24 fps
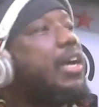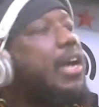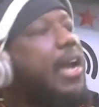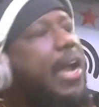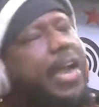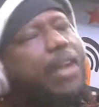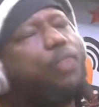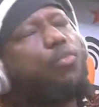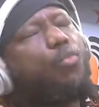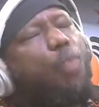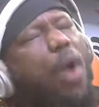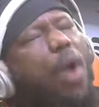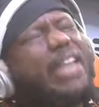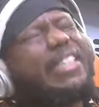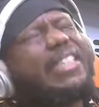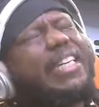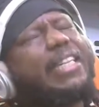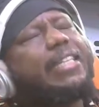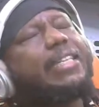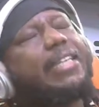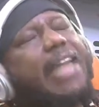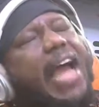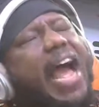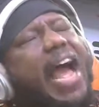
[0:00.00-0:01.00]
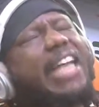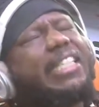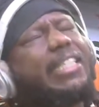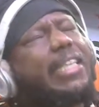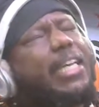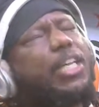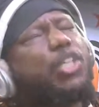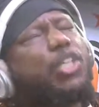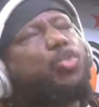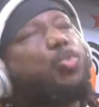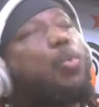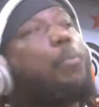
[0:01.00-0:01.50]
And what he does
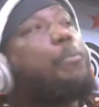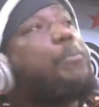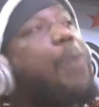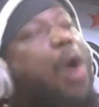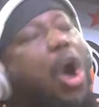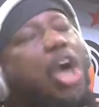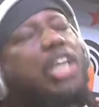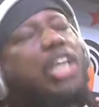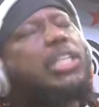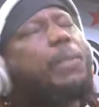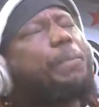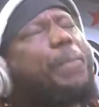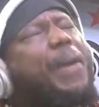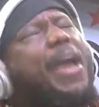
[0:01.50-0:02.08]
is to poach